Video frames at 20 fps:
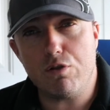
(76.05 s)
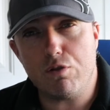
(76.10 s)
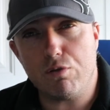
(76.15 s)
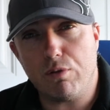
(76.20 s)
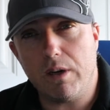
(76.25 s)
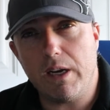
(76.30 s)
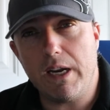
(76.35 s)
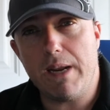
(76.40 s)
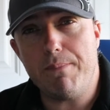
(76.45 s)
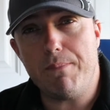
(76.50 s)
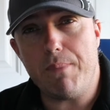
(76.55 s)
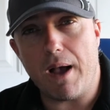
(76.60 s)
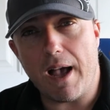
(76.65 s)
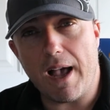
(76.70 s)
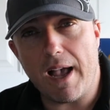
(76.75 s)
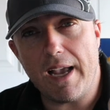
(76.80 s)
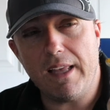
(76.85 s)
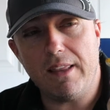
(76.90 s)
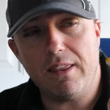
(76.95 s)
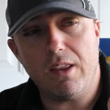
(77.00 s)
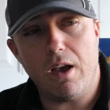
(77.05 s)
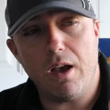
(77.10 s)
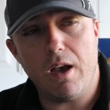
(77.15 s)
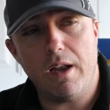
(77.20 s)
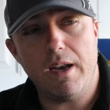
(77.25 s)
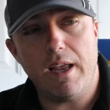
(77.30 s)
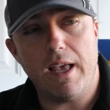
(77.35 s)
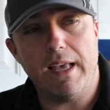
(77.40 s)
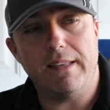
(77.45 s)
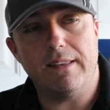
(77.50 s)
tree
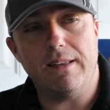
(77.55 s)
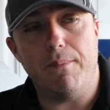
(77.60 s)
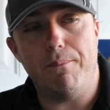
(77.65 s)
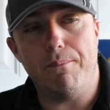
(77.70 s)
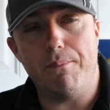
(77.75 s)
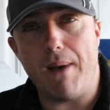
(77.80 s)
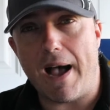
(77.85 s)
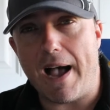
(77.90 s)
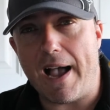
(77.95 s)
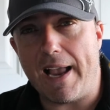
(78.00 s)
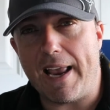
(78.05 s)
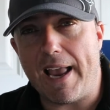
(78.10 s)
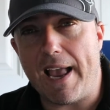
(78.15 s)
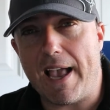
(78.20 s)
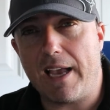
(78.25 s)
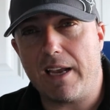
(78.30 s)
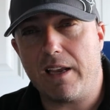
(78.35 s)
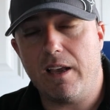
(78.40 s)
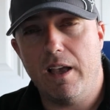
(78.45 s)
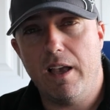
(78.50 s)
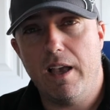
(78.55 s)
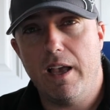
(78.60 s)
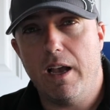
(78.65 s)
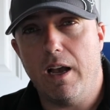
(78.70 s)
python. It's a Biac.